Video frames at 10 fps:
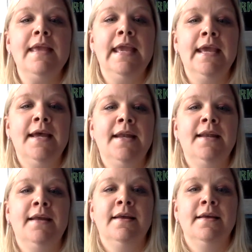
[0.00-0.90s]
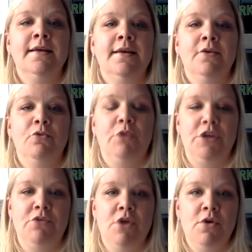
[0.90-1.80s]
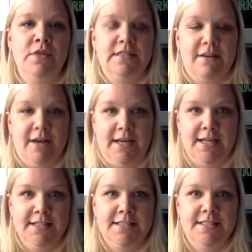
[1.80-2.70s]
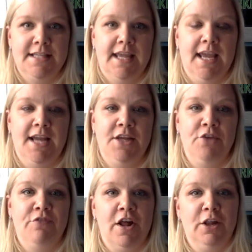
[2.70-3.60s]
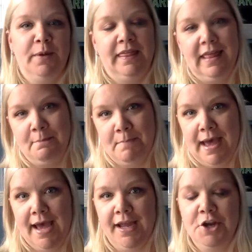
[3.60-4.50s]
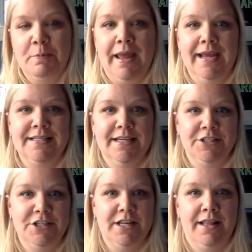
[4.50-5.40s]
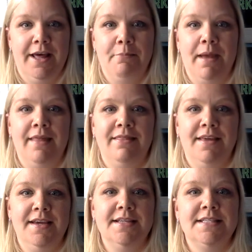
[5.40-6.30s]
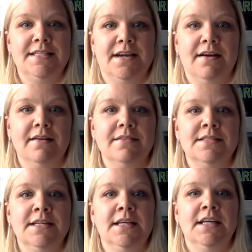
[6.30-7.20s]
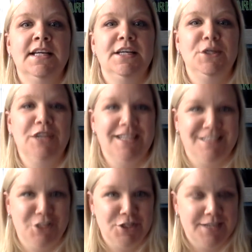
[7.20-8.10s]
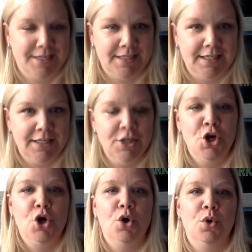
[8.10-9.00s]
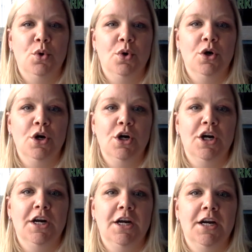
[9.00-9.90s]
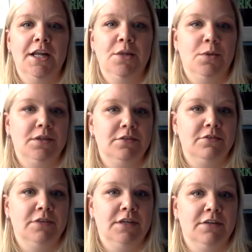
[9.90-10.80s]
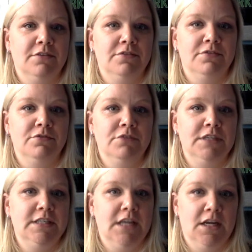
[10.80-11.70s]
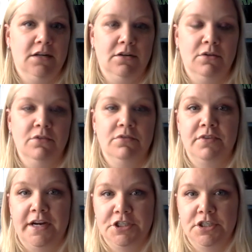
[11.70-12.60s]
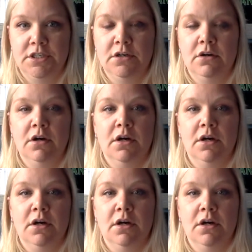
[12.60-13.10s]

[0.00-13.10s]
And when you know this audience and you're following them back and you're paying attention to them and they start utilizing your technique, or in the world of retail or fashion,